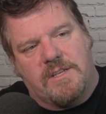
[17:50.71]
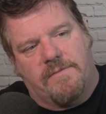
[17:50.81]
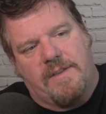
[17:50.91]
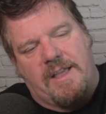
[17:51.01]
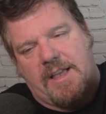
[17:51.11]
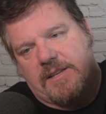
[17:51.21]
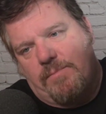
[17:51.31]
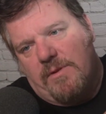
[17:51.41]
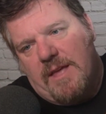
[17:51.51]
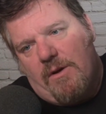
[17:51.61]
to forget to
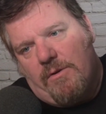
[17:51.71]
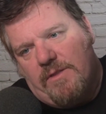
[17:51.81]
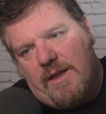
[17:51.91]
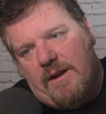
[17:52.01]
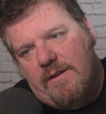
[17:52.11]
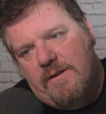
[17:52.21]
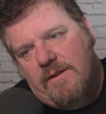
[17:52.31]
put that on there.